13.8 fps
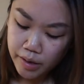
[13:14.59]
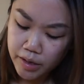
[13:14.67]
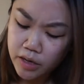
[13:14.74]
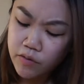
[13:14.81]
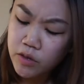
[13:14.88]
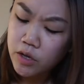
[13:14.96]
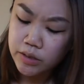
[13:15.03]

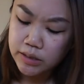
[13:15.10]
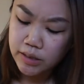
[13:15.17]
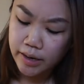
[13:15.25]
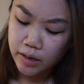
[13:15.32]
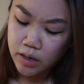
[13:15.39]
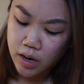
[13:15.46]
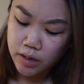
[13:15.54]
Even though it's
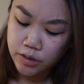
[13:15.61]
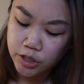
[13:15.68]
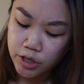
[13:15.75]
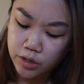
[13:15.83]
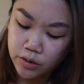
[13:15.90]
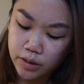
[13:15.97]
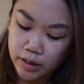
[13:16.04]
like not
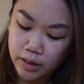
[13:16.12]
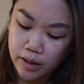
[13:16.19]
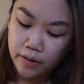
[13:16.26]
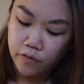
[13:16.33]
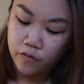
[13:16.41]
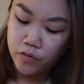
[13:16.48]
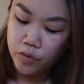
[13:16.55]
generally
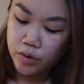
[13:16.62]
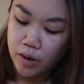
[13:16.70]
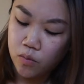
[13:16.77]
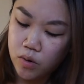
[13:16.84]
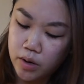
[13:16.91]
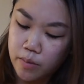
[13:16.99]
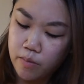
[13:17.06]
like food I
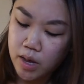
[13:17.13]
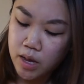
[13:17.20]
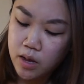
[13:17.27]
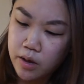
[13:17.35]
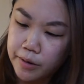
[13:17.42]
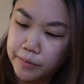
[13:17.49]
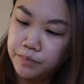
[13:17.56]
want to
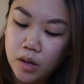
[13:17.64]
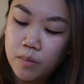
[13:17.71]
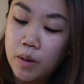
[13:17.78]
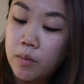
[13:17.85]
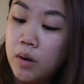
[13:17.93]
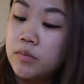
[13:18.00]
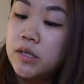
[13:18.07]
make.
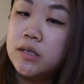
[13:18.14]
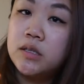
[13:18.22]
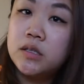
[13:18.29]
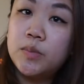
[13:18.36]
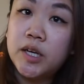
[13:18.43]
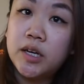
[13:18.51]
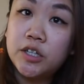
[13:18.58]
My mom says
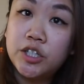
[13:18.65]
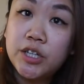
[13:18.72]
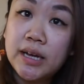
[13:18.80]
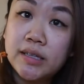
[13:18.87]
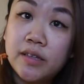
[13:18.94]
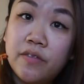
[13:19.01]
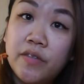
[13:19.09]
it's because she
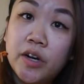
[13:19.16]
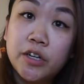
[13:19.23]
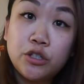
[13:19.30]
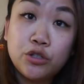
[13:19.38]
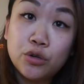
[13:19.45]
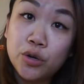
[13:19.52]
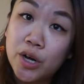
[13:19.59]
has a very
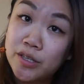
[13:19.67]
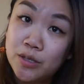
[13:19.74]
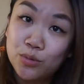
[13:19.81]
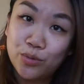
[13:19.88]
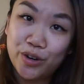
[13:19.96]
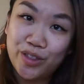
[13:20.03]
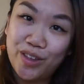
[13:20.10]

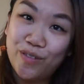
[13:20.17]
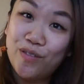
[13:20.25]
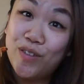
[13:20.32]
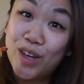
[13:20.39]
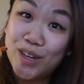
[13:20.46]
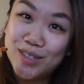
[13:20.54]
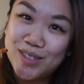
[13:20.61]
trustworthy
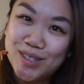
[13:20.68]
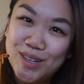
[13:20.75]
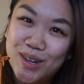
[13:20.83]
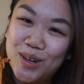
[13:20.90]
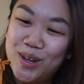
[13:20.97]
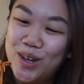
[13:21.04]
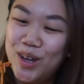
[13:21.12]
face.
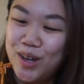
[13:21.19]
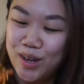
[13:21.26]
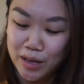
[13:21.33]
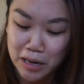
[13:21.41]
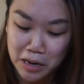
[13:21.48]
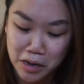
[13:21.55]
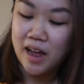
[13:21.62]

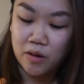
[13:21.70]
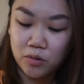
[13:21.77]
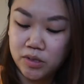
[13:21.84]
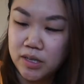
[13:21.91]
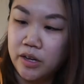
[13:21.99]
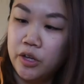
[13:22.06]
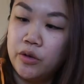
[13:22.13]
I
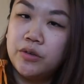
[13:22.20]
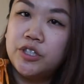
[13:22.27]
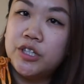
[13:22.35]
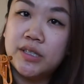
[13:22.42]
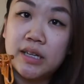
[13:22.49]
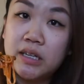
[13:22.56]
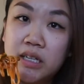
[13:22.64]
won't tell you who
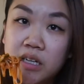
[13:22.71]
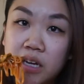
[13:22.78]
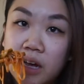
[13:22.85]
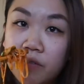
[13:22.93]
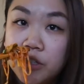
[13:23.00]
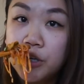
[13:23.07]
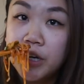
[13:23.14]
she said didn't
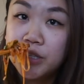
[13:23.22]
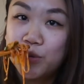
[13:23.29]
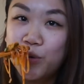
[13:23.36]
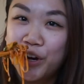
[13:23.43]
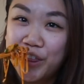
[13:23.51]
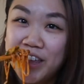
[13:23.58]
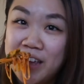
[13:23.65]
have a
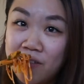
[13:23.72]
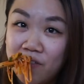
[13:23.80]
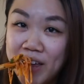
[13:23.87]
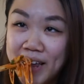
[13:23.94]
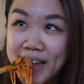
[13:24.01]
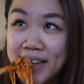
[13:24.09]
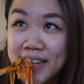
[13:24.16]
trustworthy
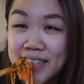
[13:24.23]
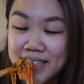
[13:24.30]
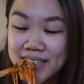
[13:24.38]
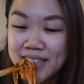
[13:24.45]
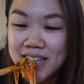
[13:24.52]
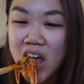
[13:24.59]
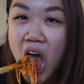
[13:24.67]

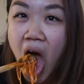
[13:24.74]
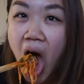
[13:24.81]
face.